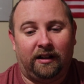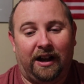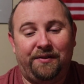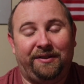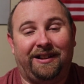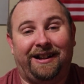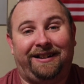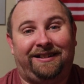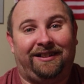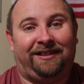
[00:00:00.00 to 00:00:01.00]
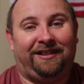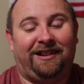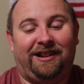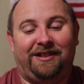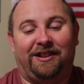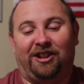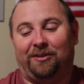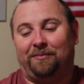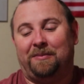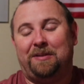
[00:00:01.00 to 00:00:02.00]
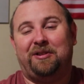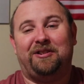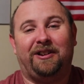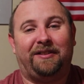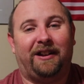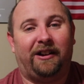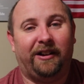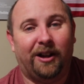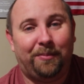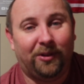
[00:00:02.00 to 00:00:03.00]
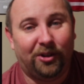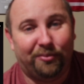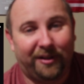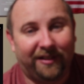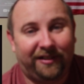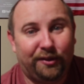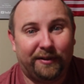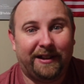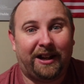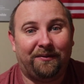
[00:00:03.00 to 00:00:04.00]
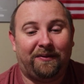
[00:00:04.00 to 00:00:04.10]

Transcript: I would like to see them maybe dig the area up a little bit and see what they can